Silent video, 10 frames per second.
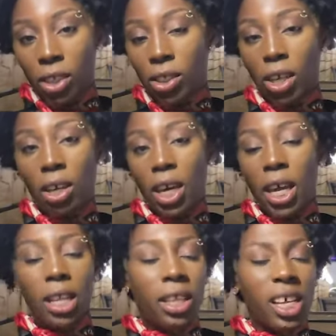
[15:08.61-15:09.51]
So you
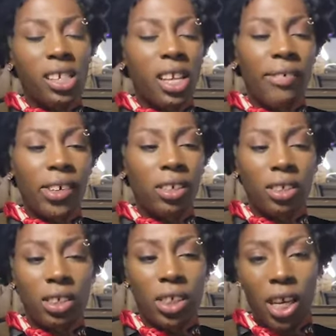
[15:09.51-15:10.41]
get, and that's never
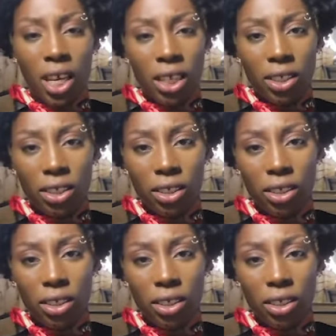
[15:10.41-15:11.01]
gonna change.